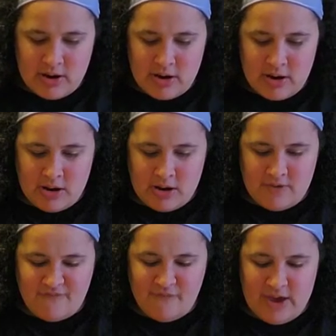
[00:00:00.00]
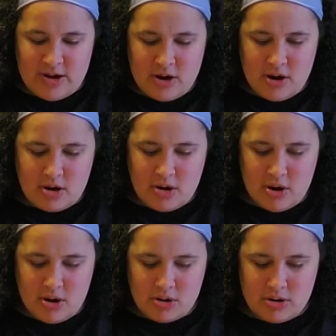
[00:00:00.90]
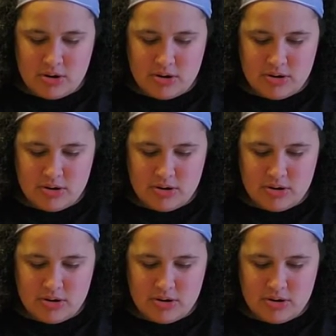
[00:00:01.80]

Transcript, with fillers: a, fan art card.